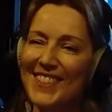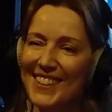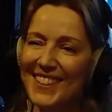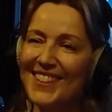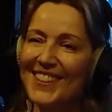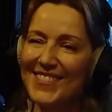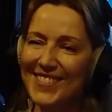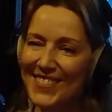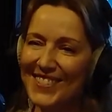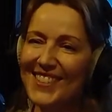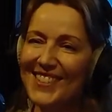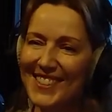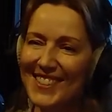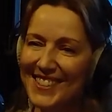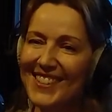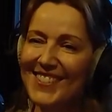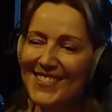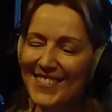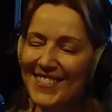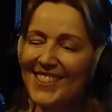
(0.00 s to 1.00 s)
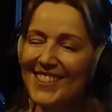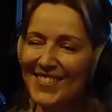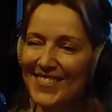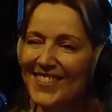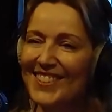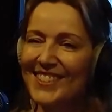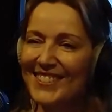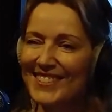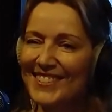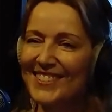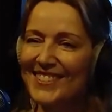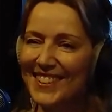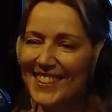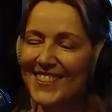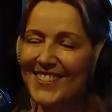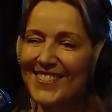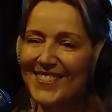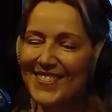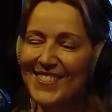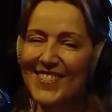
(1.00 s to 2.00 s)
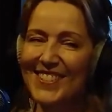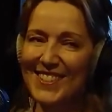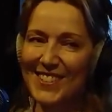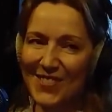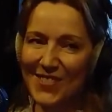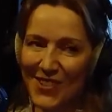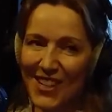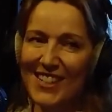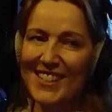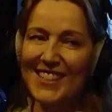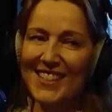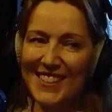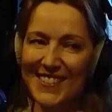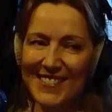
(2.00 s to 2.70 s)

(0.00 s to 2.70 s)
And it was a real kind of switch.